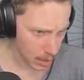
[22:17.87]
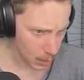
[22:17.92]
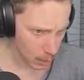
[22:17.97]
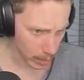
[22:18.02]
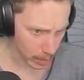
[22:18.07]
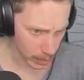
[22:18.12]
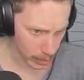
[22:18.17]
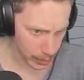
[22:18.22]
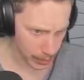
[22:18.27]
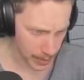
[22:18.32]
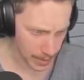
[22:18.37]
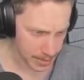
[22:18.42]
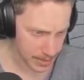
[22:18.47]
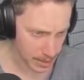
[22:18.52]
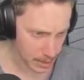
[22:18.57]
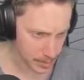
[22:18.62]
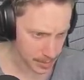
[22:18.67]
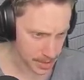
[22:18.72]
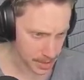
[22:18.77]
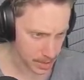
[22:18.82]
one of the things
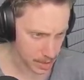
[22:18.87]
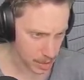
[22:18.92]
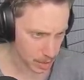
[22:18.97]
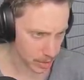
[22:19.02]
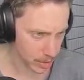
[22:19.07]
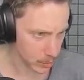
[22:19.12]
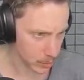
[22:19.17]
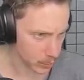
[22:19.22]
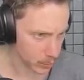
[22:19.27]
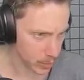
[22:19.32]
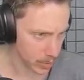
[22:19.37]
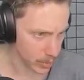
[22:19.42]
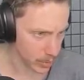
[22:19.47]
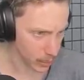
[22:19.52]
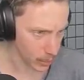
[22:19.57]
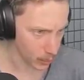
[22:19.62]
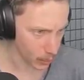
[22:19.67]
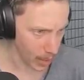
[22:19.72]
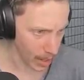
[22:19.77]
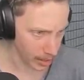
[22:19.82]
that could potentially ruin
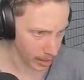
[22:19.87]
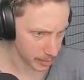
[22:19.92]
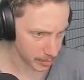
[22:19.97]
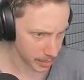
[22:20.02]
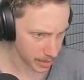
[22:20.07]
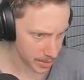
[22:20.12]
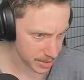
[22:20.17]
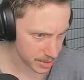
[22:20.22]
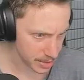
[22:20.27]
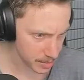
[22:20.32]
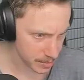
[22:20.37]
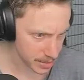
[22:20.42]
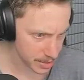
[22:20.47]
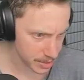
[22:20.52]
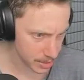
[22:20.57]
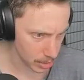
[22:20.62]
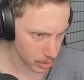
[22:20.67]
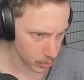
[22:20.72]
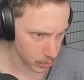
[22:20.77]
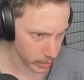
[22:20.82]
a run, but it seems
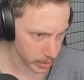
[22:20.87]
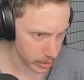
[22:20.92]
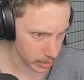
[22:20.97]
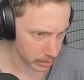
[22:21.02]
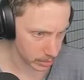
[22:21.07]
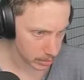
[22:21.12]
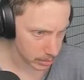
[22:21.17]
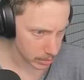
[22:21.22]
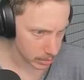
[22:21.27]
as though we...